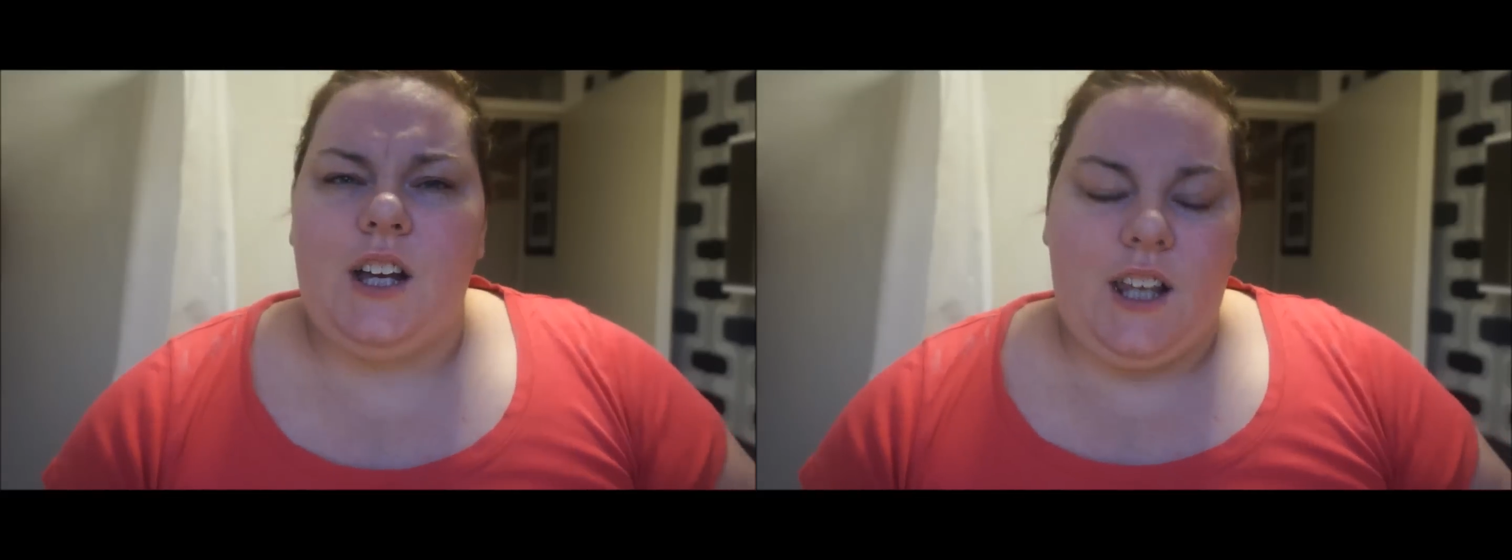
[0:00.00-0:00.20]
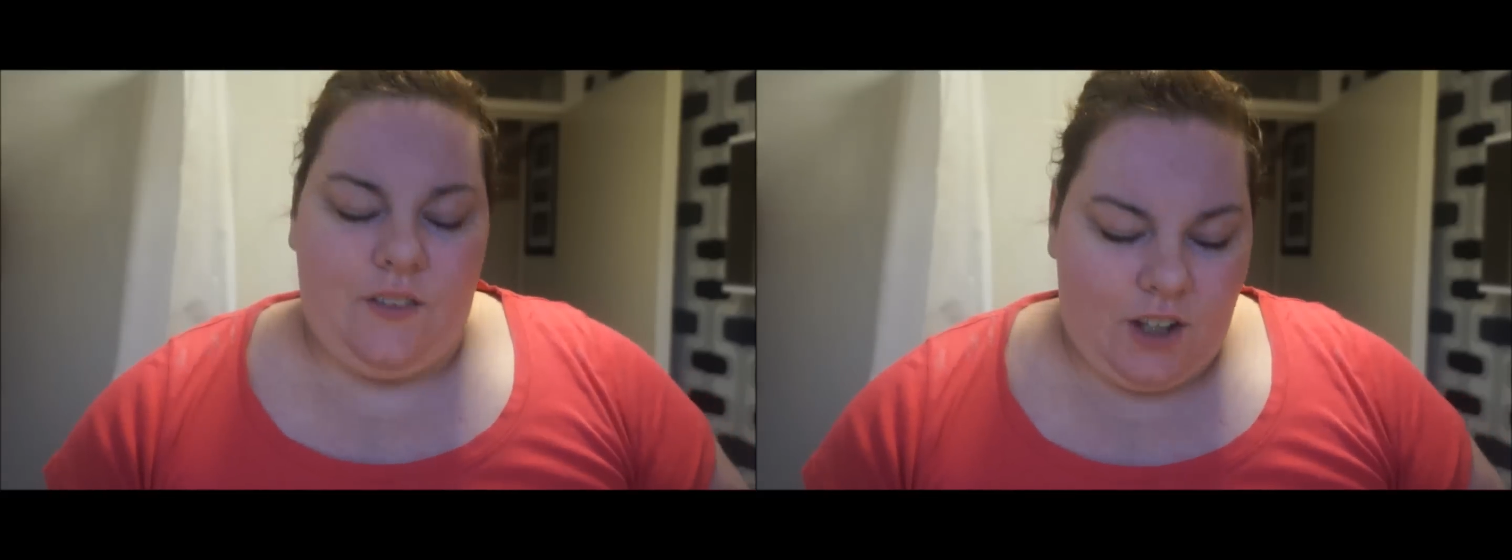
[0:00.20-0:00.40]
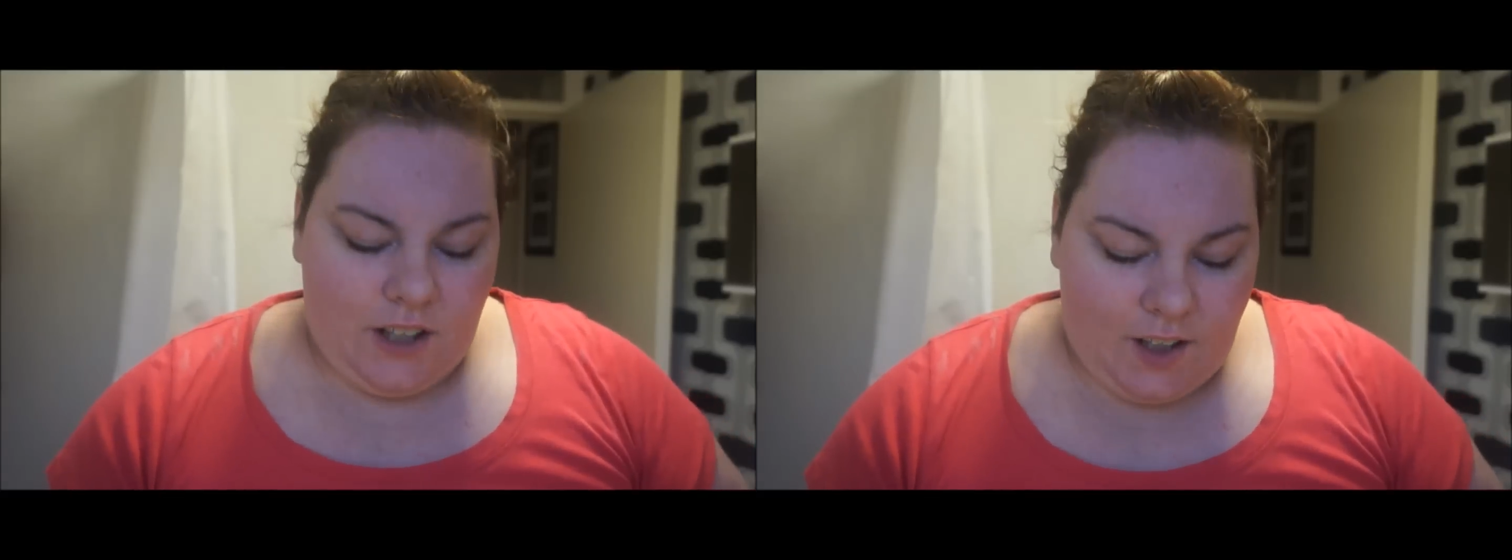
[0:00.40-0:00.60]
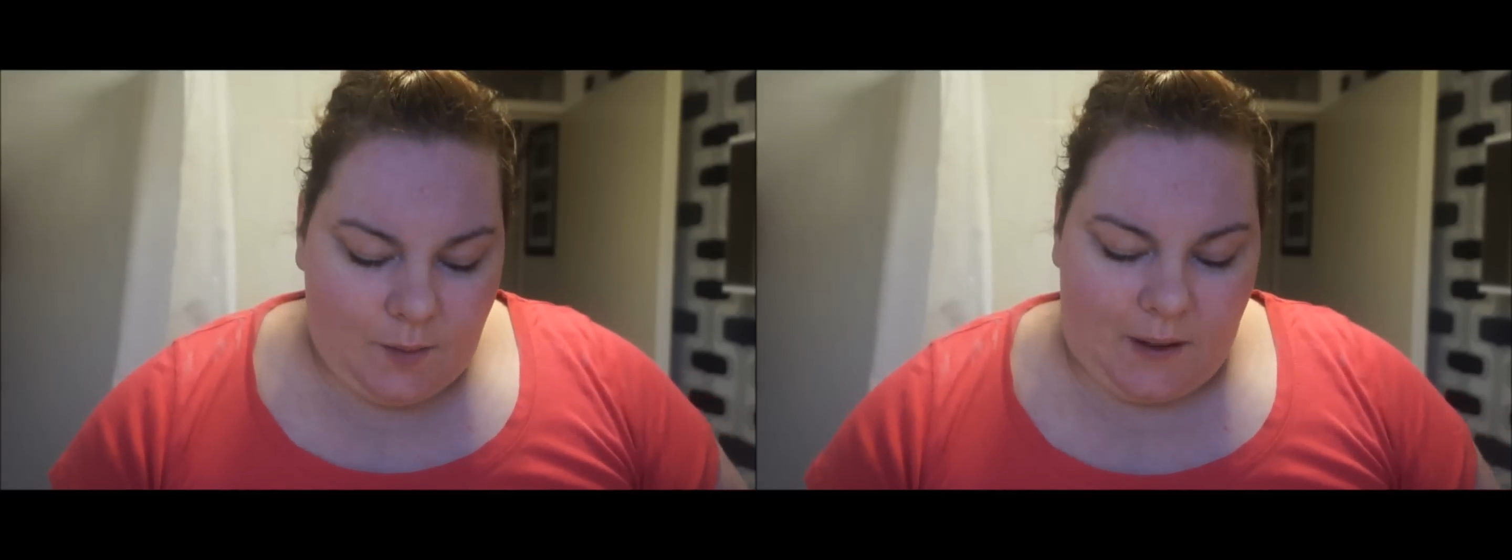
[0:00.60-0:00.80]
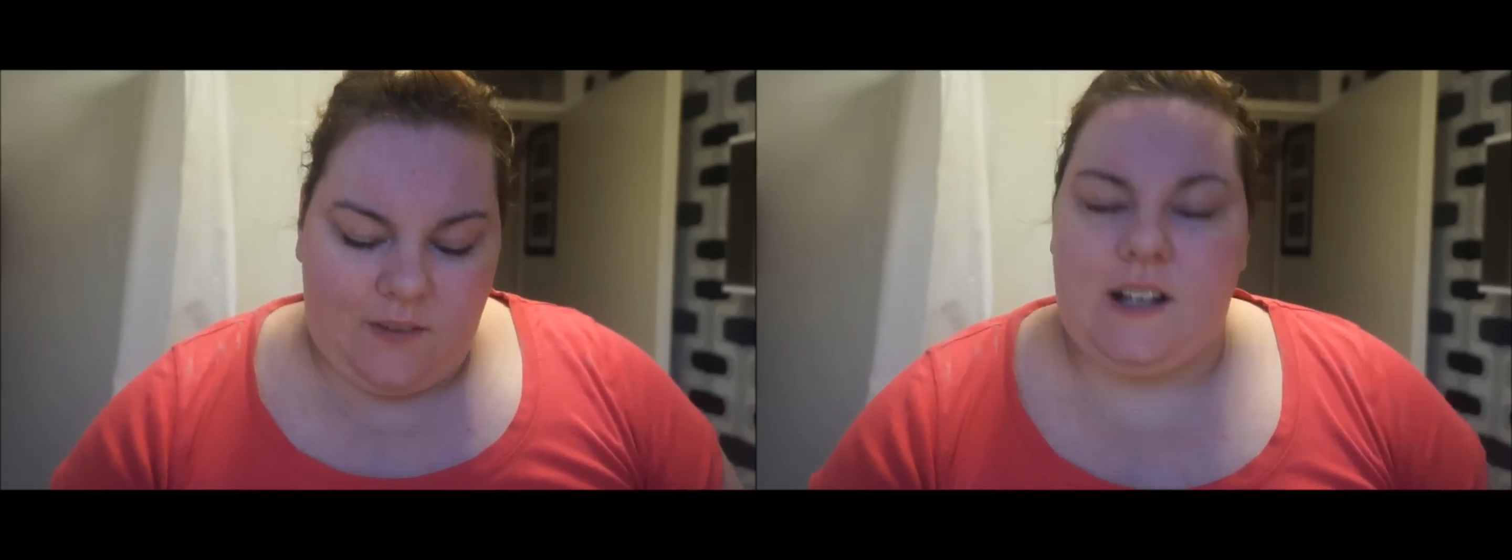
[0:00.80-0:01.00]
give you a
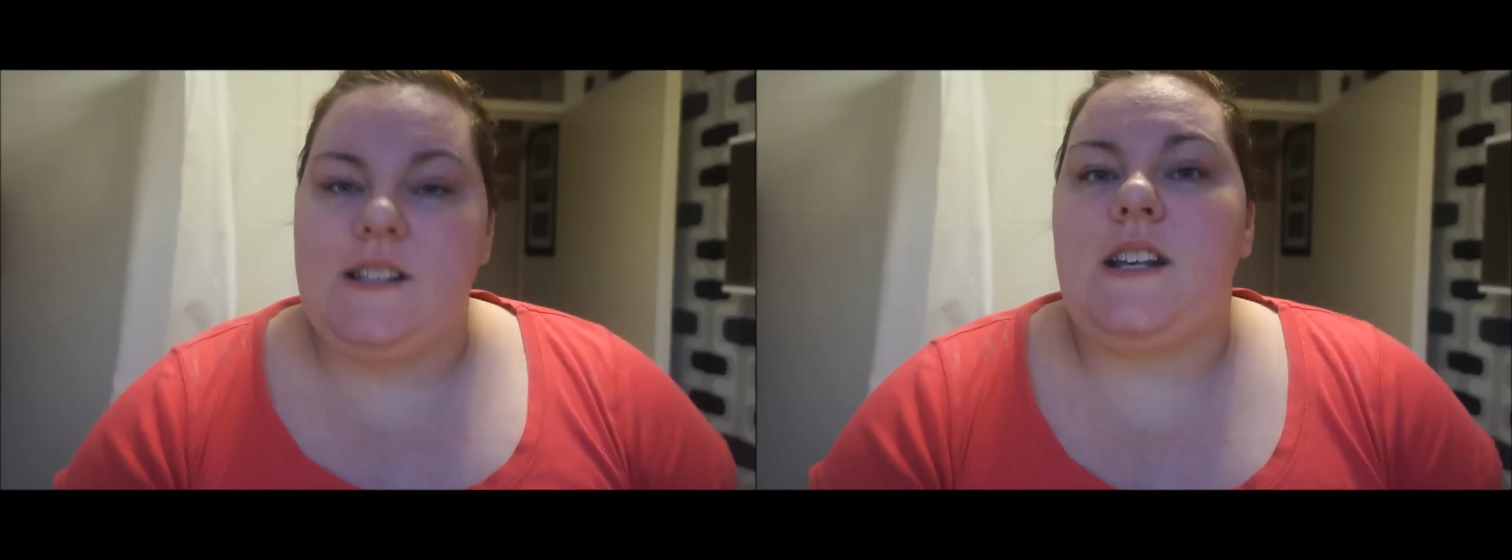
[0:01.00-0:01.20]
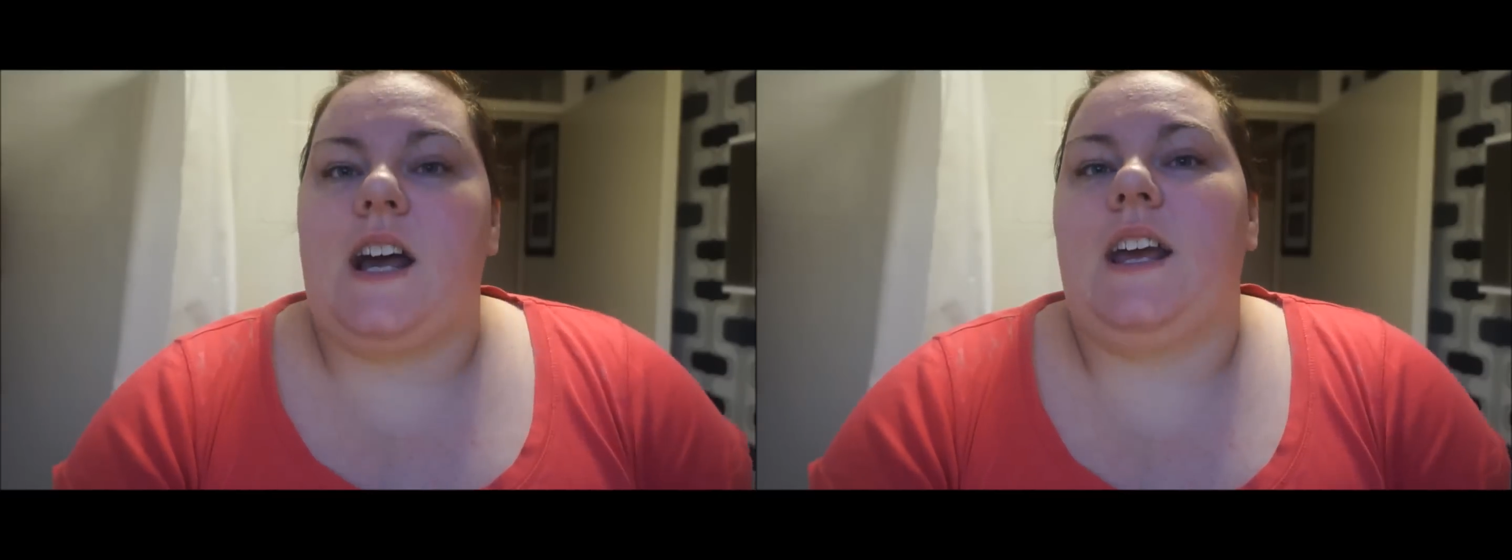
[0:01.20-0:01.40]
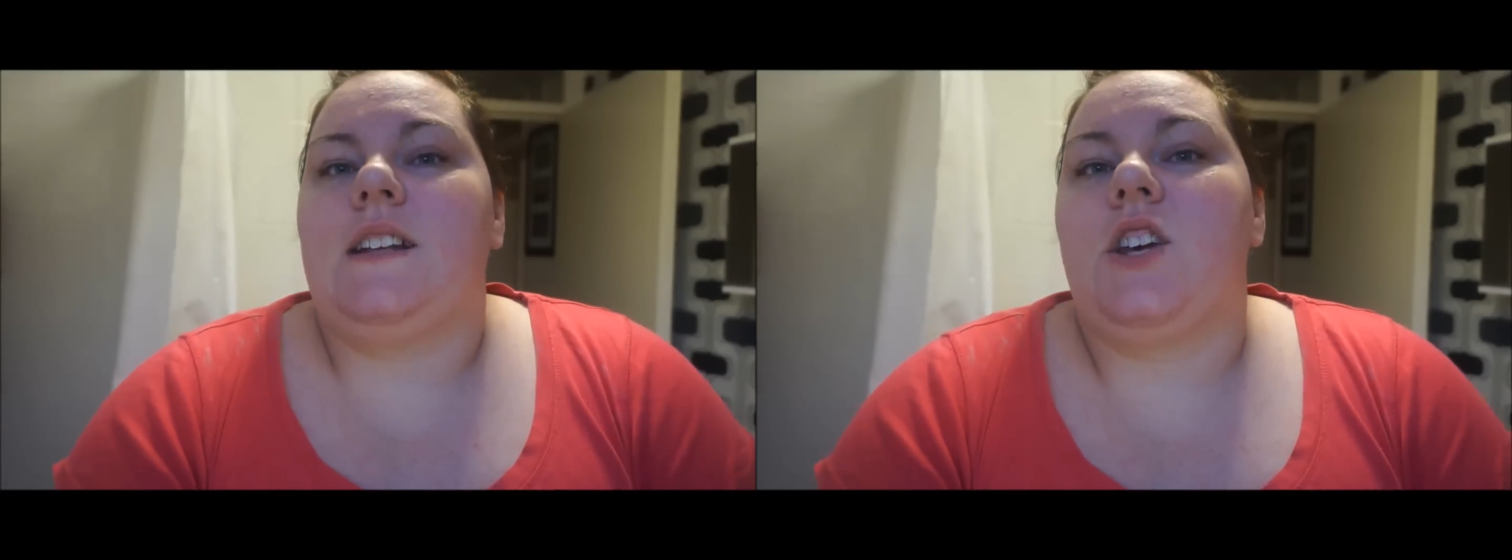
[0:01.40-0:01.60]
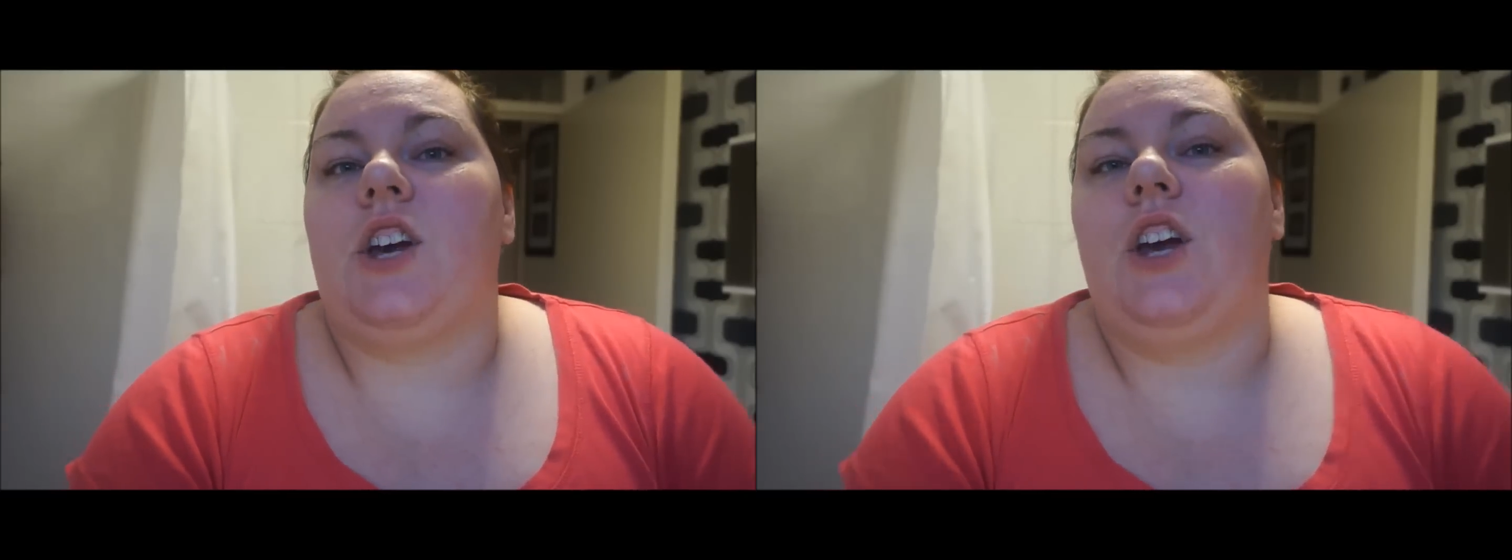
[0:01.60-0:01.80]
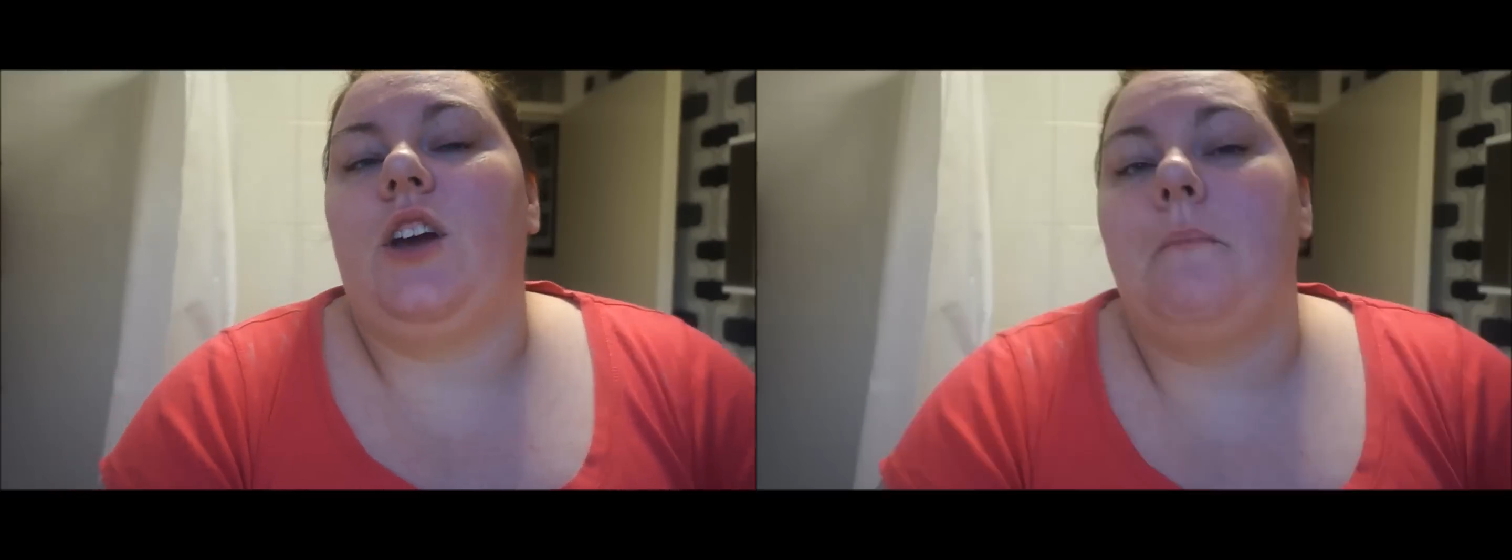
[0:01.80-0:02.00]
little bit of an insight into